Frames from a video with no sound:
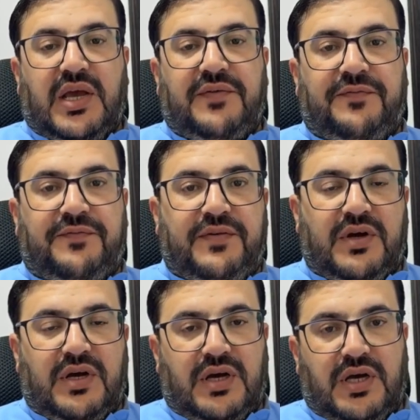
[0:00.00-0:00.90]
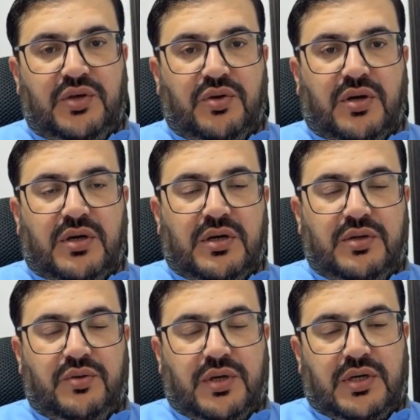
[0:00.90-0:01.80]
If you
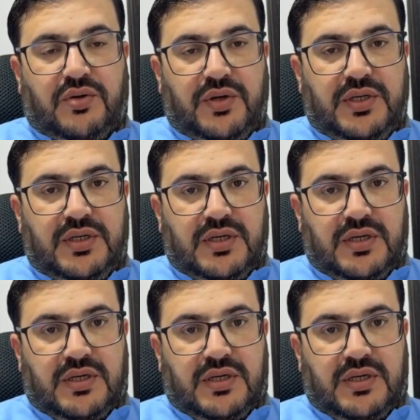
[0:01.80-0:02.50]
are doing